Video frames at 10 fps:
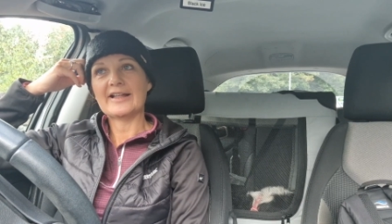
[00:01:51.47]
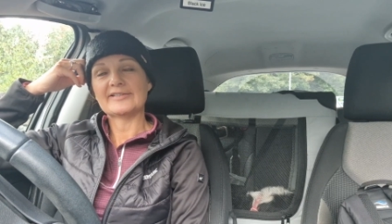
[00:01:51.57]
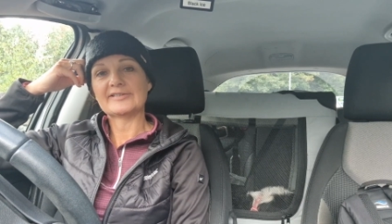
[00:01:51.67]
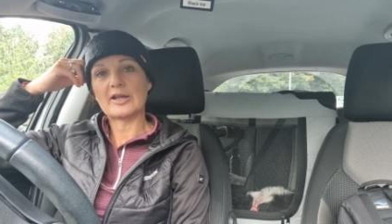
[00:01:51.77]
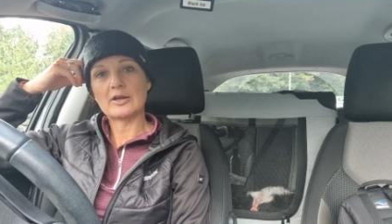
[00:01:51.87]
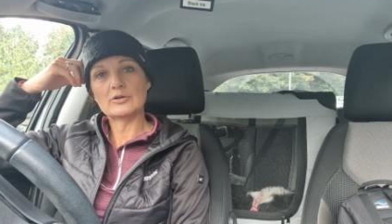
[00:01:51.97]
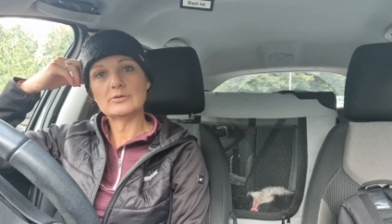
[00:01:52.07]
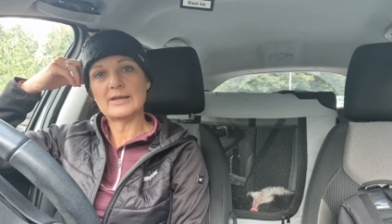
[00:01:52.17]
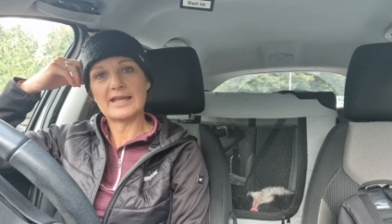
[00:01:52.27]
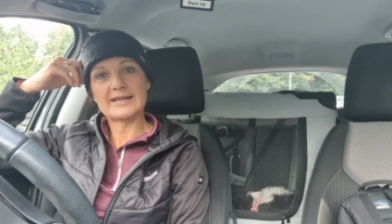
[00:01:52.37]
so
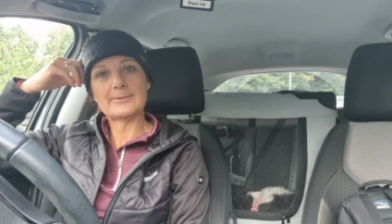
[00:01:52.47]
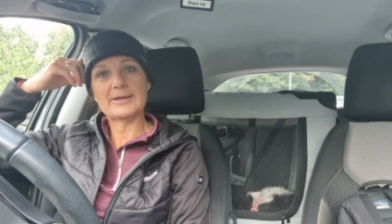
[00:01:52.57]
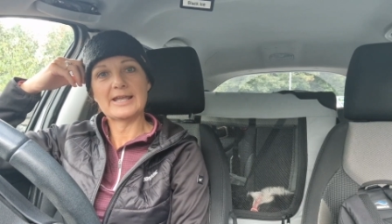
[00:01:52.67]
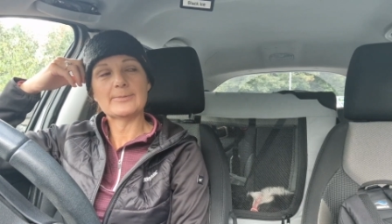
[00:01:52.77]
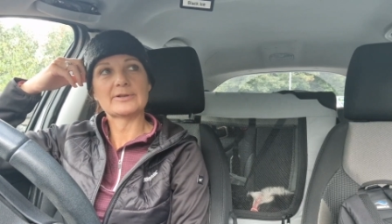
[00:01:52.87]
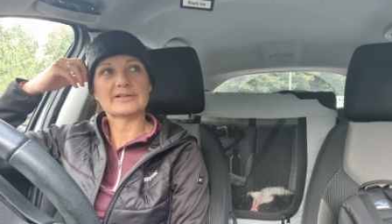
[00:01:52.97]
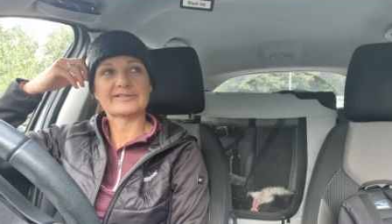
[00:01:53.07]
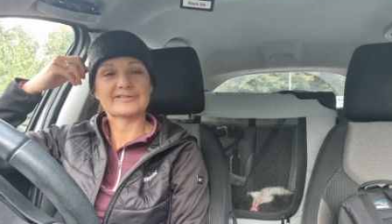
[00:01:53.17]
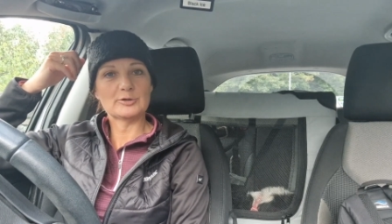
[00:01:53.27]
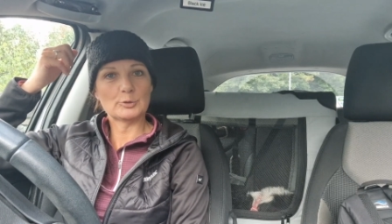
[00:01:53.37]
many people
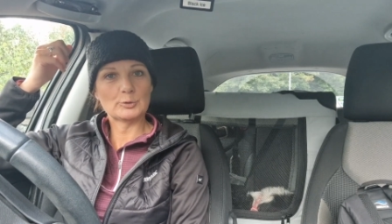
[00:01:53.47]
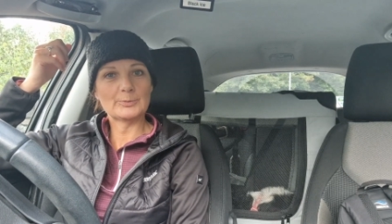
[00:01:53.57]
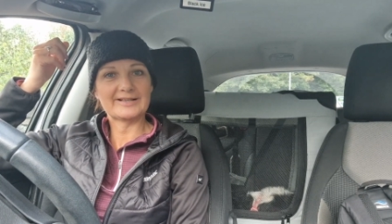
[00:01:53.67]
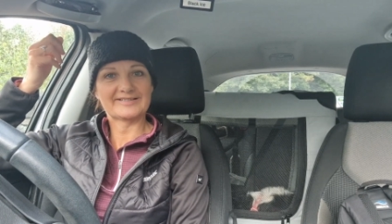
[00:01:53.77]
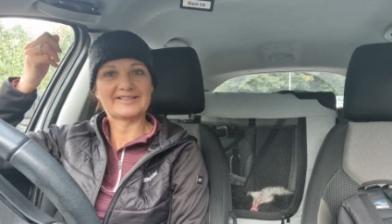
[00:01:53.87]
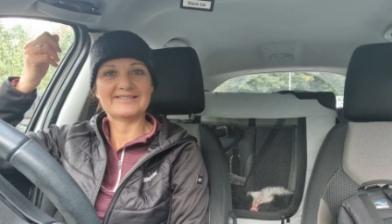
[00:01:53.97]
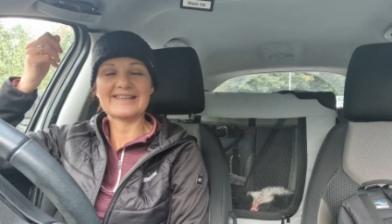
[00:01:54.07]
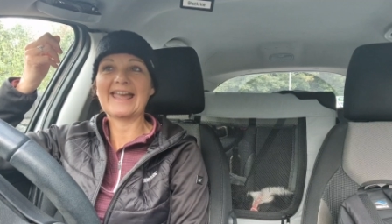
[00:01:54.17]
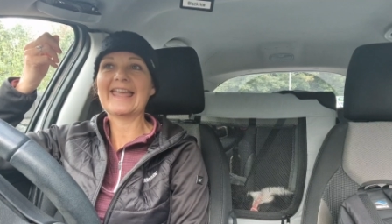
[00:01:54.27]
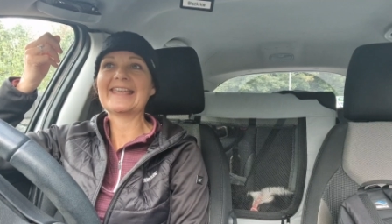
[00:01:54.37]
assume it's a
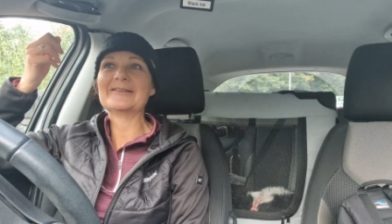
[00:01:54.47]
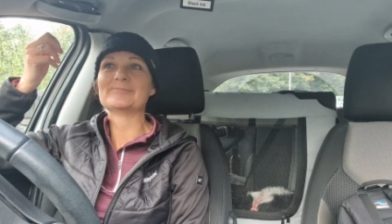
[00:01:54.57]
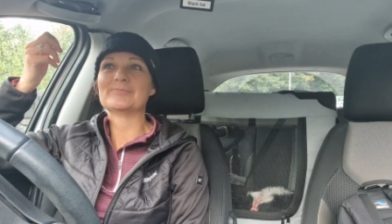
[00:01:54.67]
date